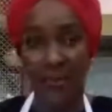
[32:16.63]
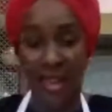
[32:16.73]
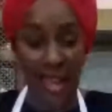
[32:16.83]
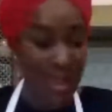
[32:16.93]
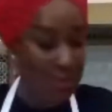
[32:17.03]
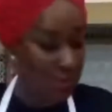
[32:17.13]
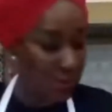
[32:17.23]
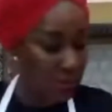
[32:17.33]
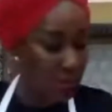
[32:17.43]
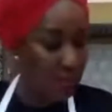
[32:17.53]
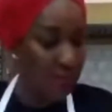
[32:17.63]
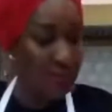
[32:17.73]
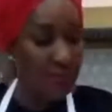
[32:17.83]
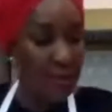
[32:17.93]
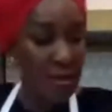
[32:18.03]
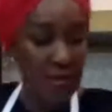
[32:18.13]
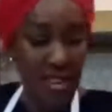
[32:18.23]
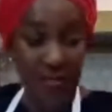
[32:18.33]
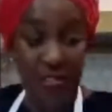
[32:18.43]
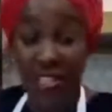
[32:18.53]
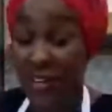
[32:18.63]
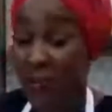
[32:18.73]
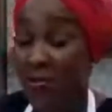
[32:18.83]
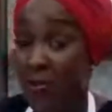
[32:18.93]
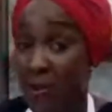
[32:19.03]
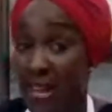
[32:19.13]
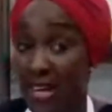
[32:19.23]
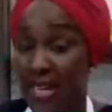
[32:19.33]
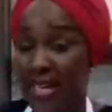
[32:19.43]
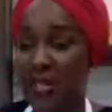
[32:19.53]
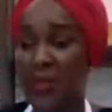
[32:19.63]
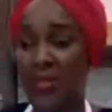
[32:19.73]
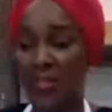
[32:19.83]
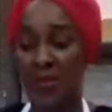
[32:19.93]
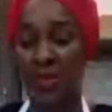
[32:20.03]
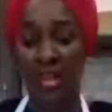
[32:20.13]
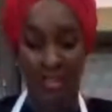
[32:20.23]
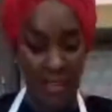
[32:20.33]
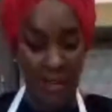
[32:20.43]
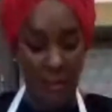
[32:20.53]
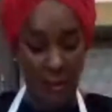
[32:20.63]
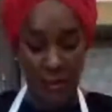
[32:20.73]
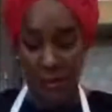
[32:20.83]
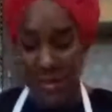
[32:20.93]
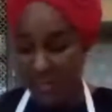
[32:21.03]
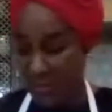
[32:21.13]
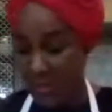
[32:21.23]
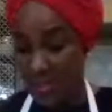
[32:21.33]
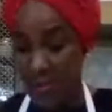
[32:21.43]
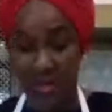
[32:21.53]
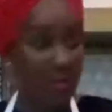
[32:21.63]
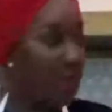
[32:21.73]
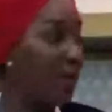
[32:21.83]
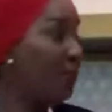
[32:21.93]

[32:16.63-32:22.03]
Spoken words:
I absolutely love it. They have different varieties, but this one I think works best for this recipe.